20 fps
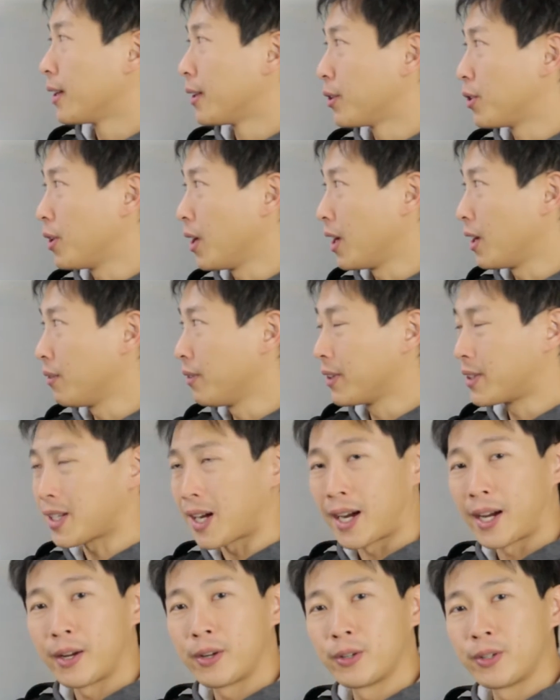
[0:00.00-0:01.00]
You have a
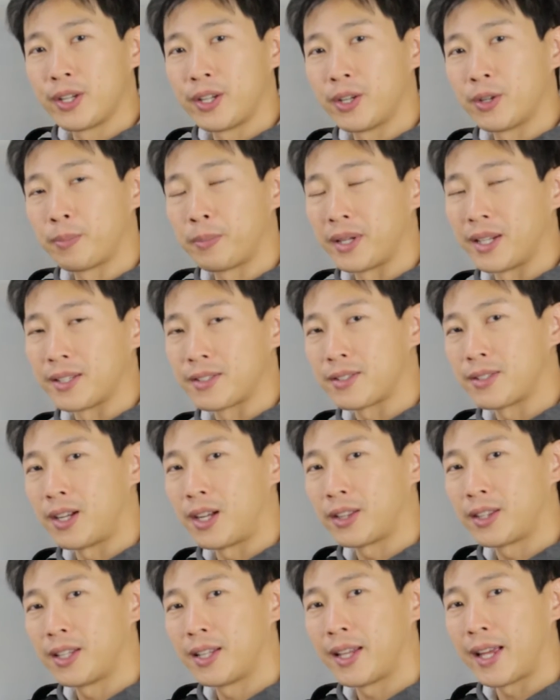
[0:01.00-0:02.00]
diode here, but it's
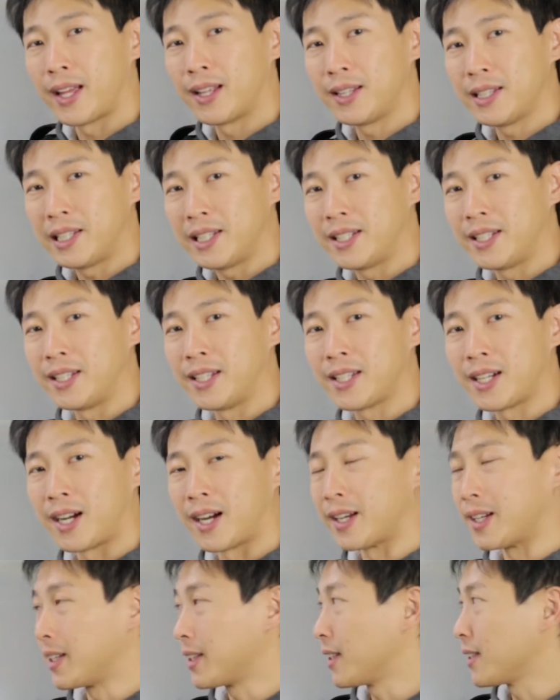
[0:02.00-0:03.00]
not the LED
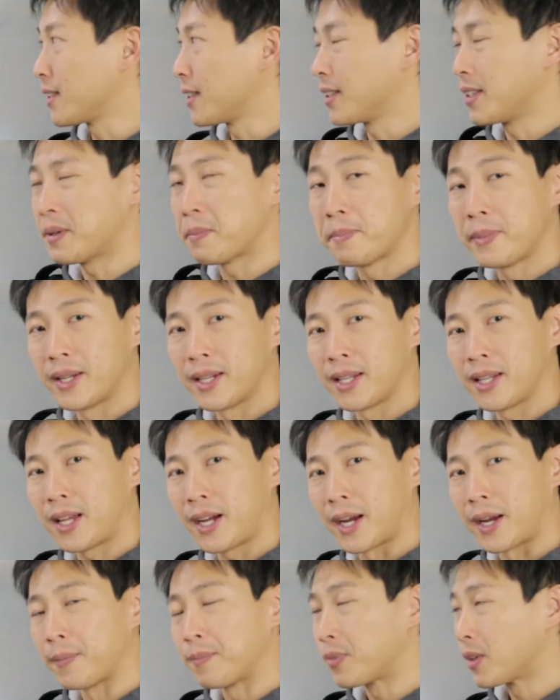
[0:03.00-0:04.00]
kind. It doesn't emit
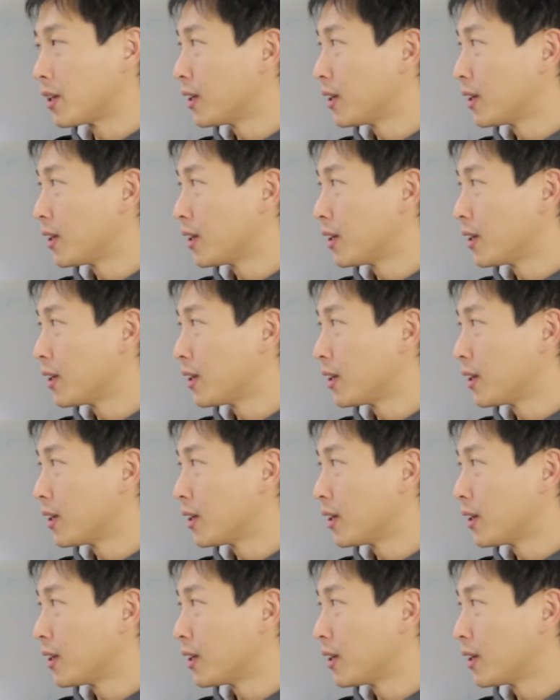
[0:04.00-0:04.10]
light.